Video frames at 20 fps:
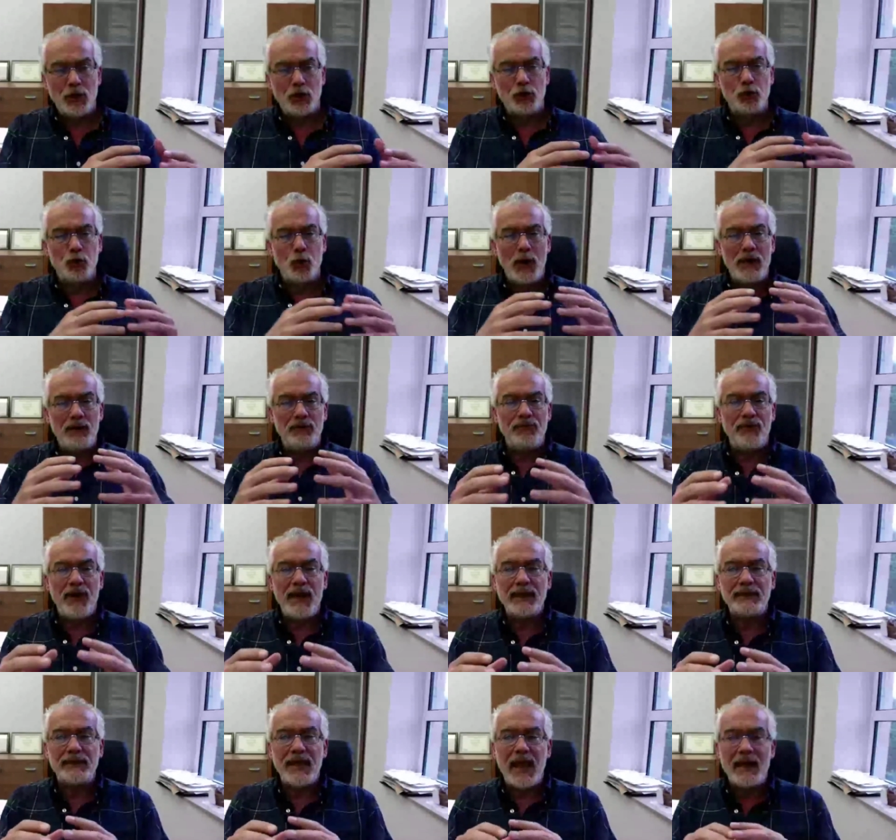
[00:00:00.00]
to
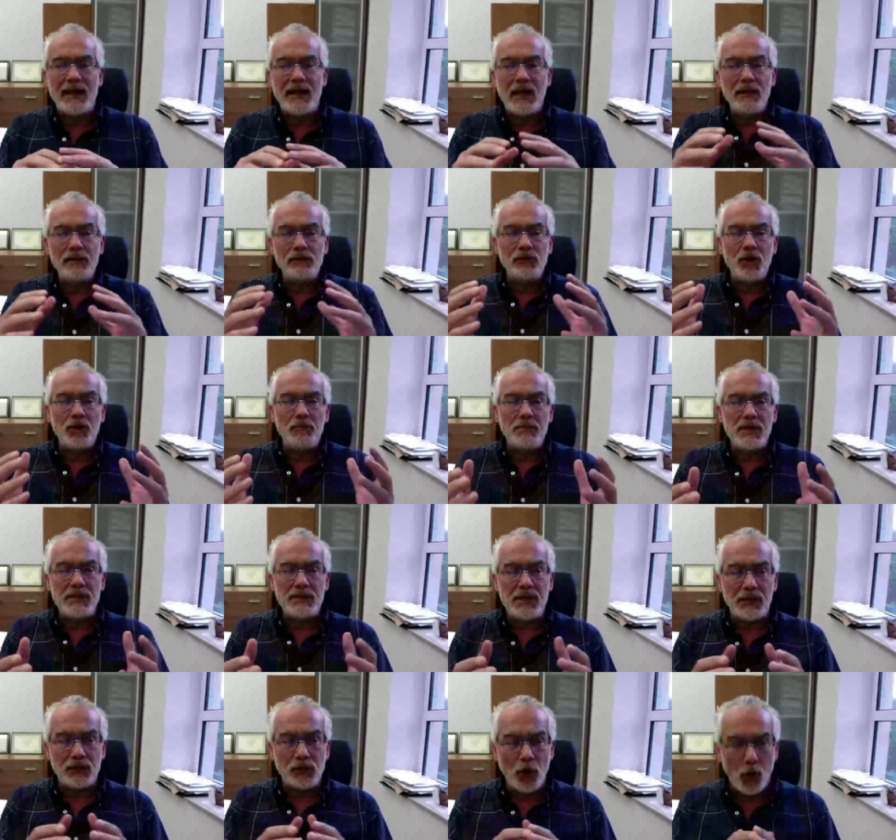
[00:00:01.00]
infect an
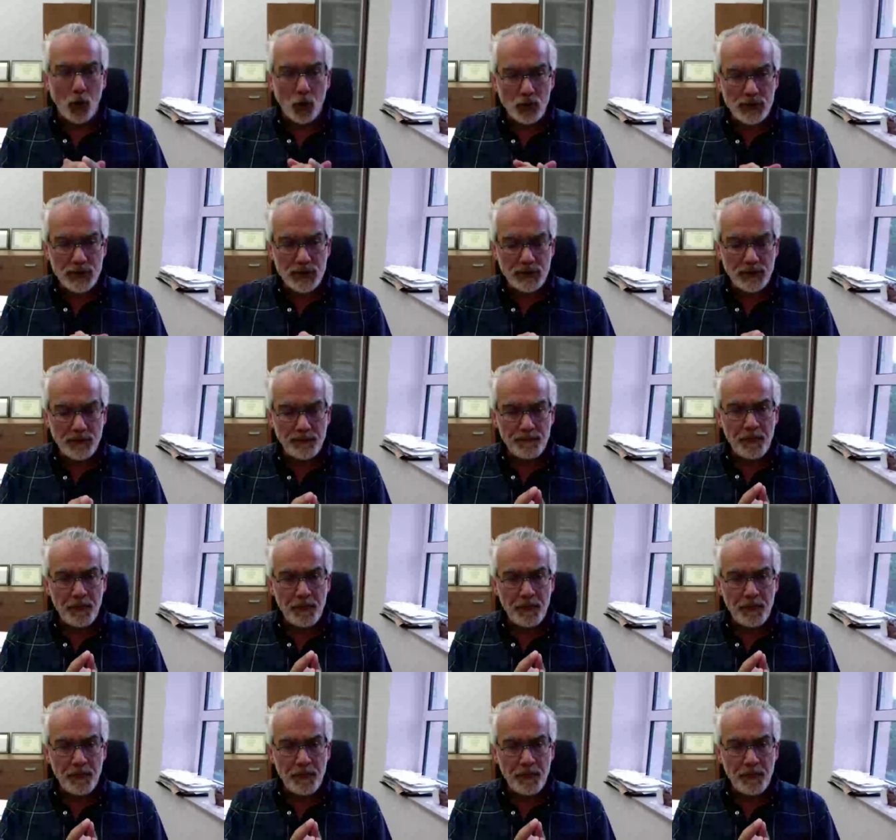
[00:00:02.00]
intermediate host